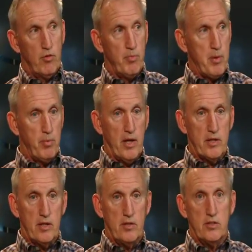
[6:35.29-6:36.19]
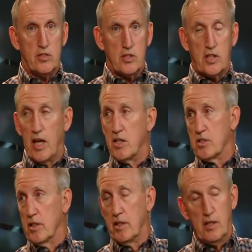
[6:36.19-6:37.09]
for people out there that just
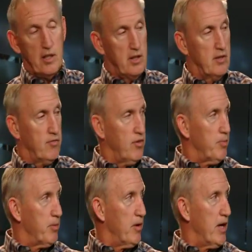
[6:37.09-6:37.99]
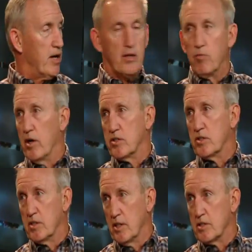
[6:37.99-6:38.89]
occasionally flip around and
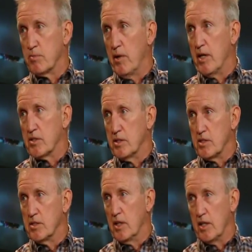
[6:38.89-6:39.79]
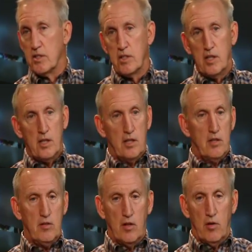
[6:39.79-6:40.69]
watch a tennis match these days,
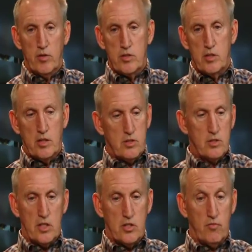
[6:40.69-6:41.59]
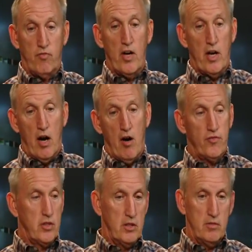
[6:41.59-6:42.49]
you know, it's it's it's very
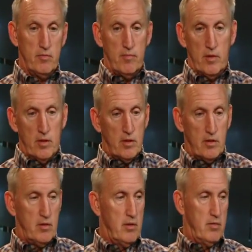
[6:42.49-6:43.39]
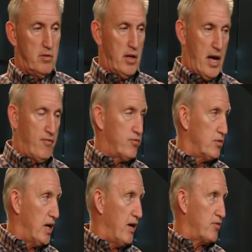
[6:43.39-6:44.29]
often uh, half
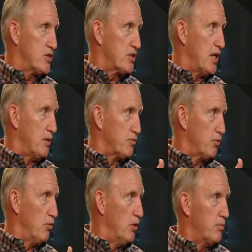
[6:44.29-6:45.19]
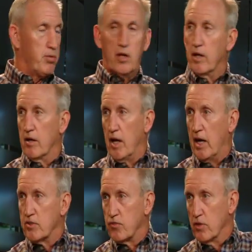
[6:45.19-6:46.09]
the, half the stadiums for one player,
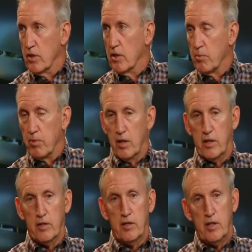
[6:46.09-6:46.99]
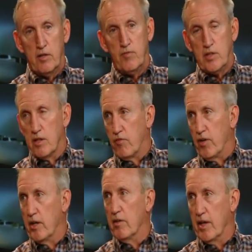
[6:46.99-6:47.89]
half for another player. If you get
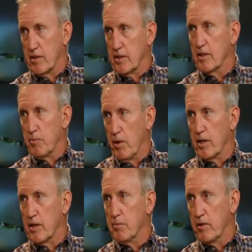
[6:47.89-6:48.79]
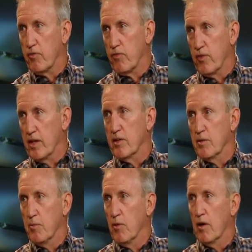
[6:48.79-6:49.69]
Federer out there, they're probably going to be for
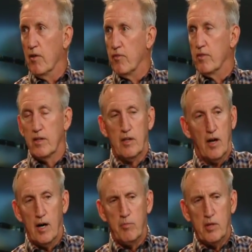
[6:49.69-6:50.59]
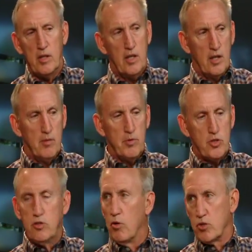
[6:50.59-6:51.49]
Federer more often than not. But yeah.
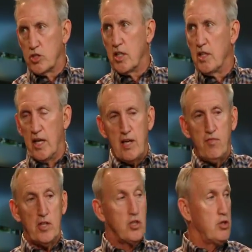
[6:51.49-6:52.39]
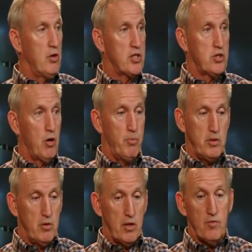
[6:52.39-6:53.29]
but you don't see that even at the U.S.
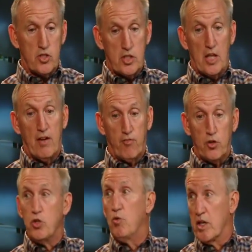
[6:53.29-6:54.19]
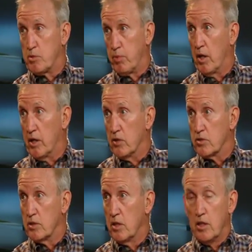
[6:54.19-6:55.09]
Open. You don't even see that for U.S.
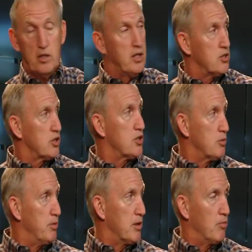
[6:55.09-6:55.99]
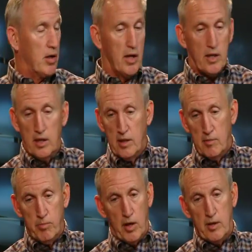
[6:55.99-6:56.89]
players in such a big way.
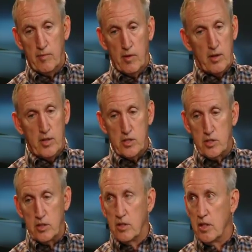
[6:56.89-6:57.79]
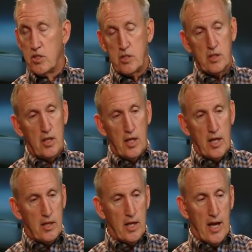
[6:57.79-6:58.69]
But this this
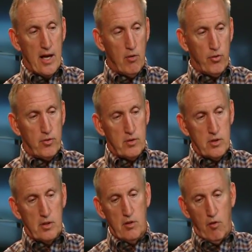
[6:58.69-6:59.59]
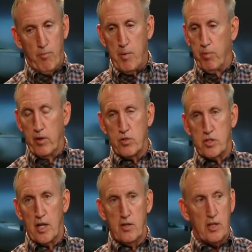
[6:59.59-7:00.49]
and, and I don't know if people
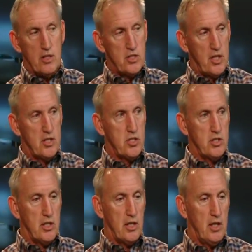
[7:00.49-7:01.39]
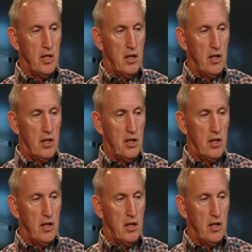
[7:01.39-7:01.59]
understand the intensity